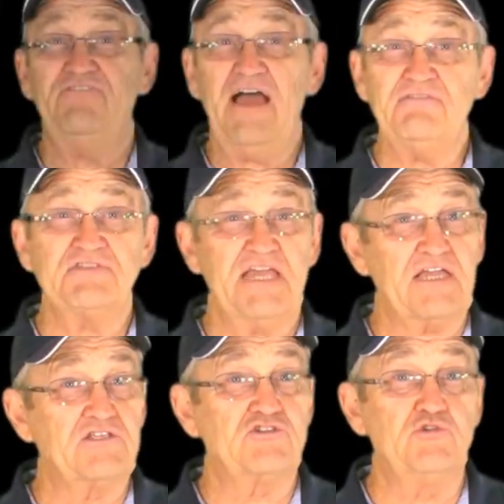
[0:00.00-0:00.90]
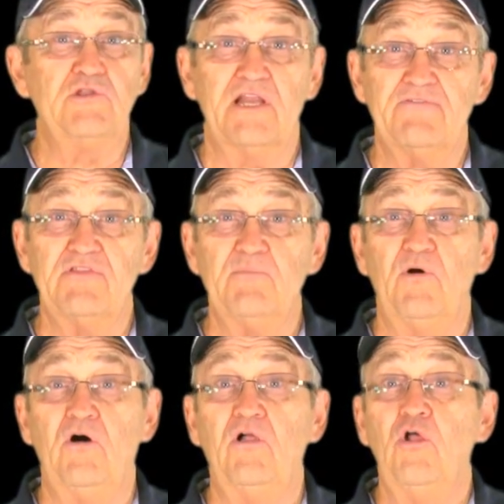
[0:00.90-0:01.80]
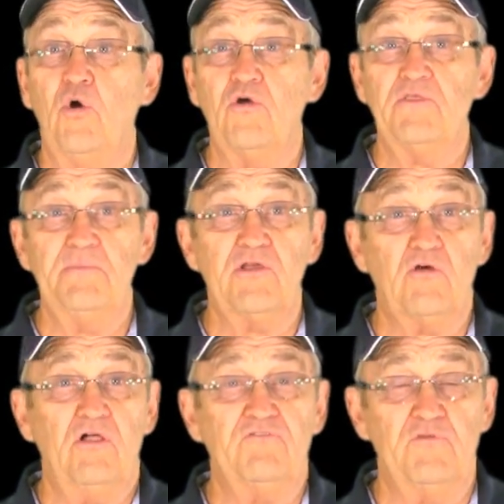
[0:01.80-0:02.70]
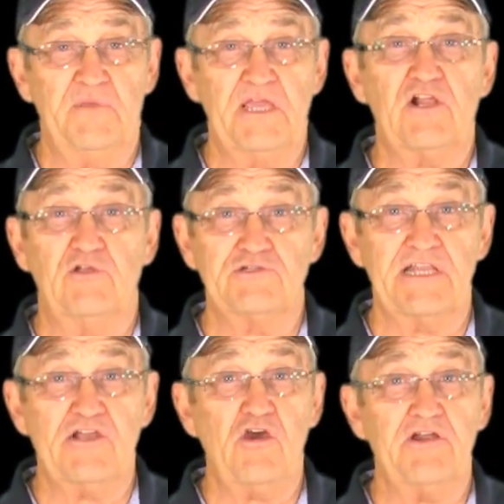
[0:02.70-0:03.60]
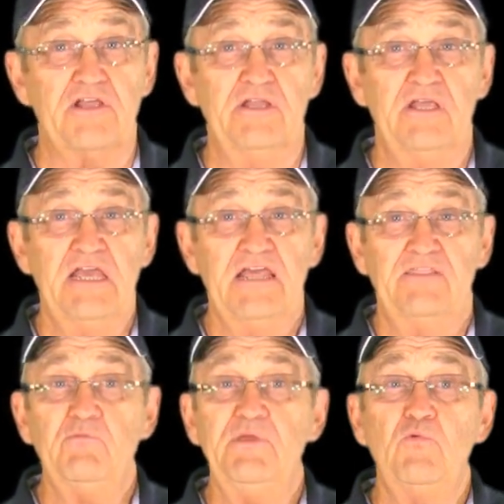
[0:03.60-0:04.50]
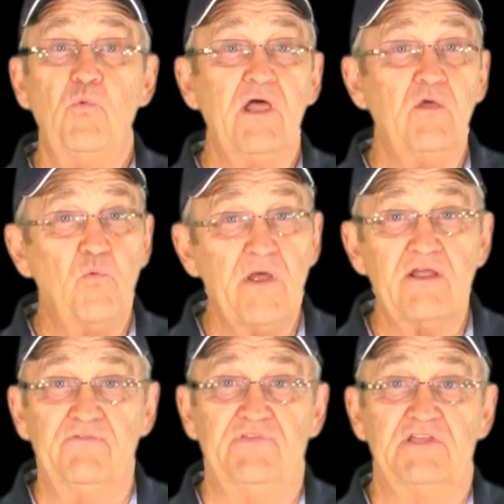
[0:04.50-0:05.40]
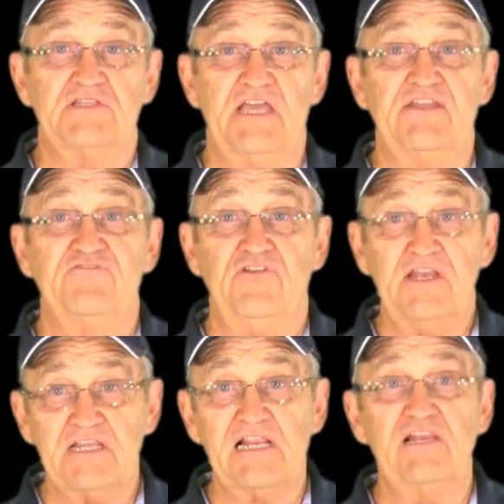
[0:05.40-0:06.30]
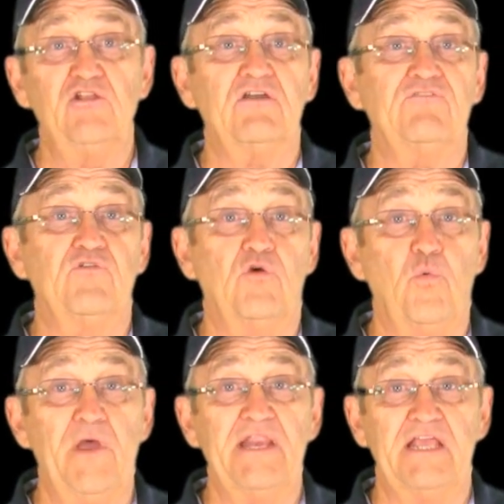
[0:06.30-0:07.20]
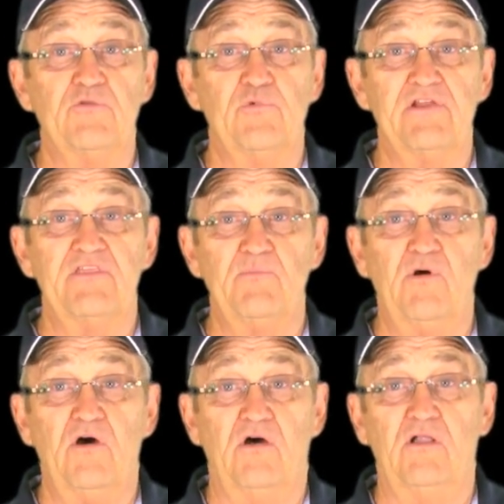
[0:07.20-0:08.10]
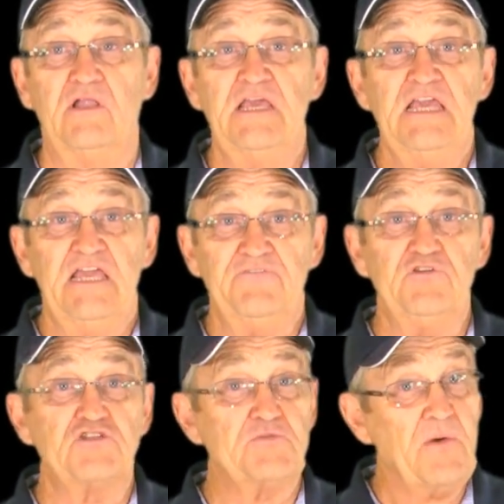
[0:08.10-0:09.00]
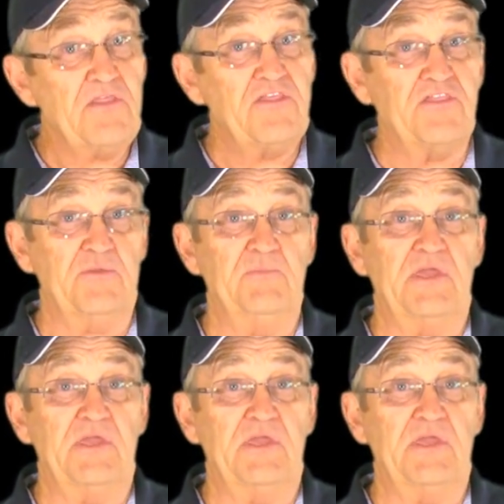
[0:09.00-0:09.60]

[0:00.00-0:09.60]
five seconds to deliver the ball or they'll be called for being closely guarded. They'll be well aware of this and frantically look for a way to get rid of the ball. If you smother them